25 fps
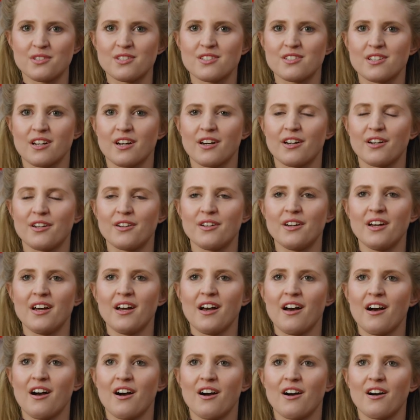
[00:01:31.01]
So
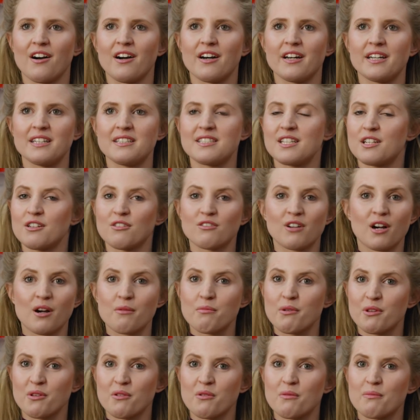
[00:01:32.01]
I didn't grow
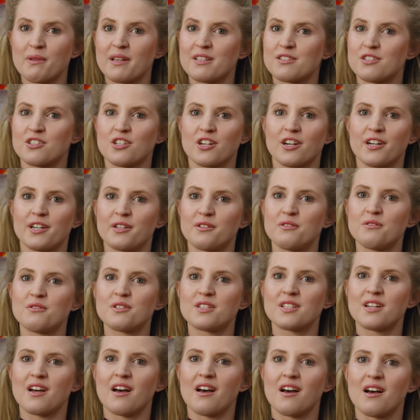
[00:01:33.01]
up with Hornby as a
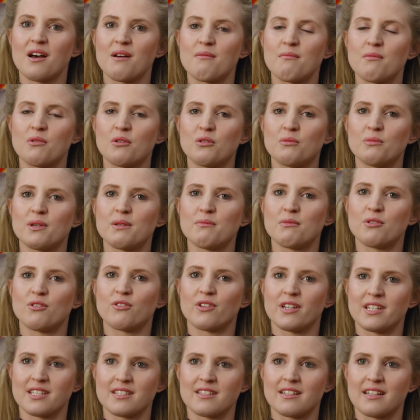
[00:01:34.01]
child. Hornby more
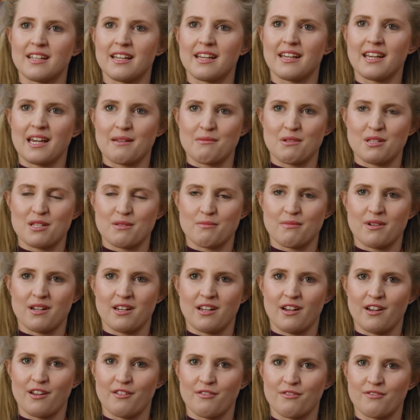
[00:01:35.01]
recently came into my
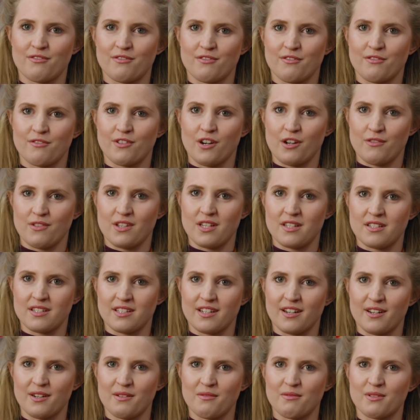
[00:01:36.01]
life 5 years
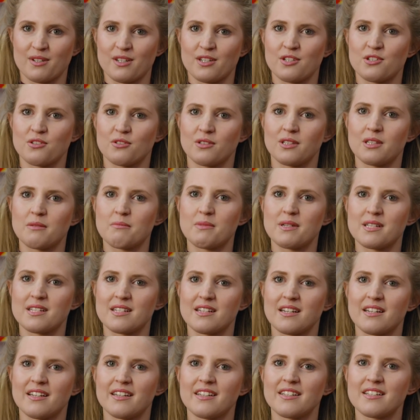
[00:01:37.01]
ago when I joined the
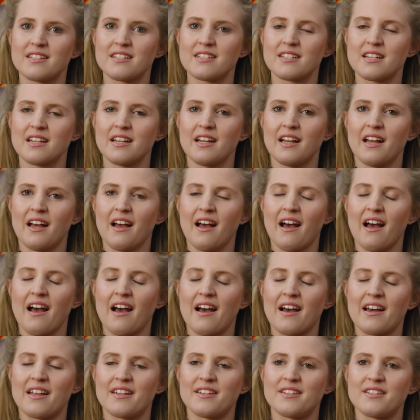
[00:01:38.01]
business.
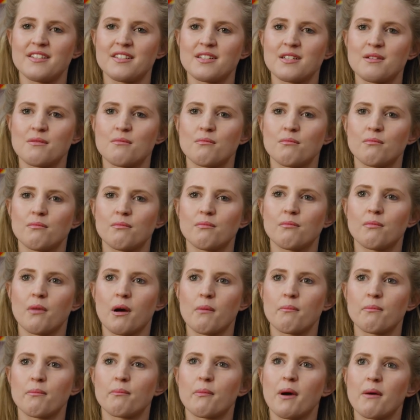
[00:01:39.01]
And
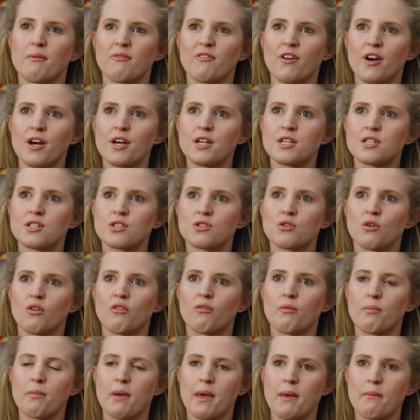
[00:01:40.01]
my first
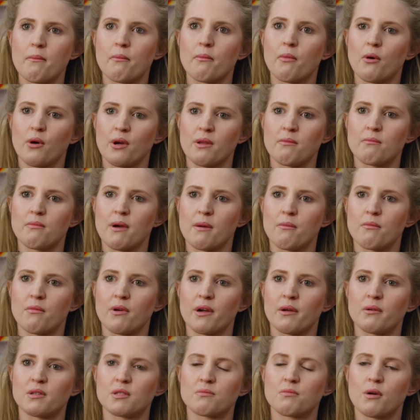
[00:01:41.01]
sort of pinpoint
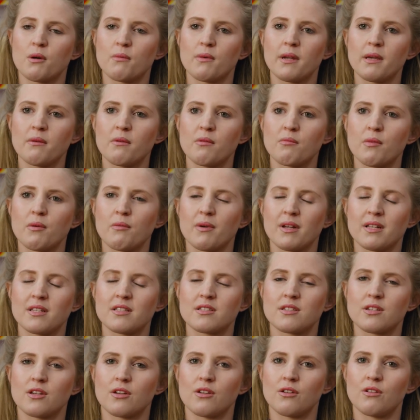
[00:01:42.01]
memory was probably when we
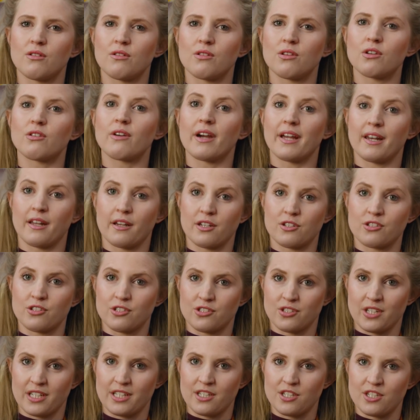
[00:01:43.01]
went to the Great
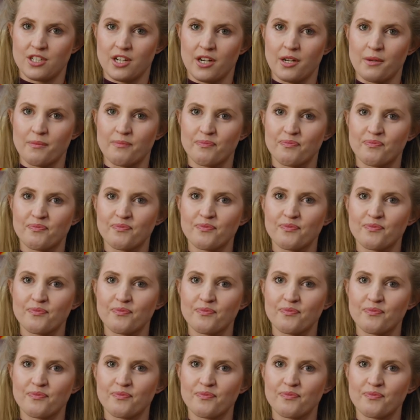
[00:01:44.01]
Electric Train Show.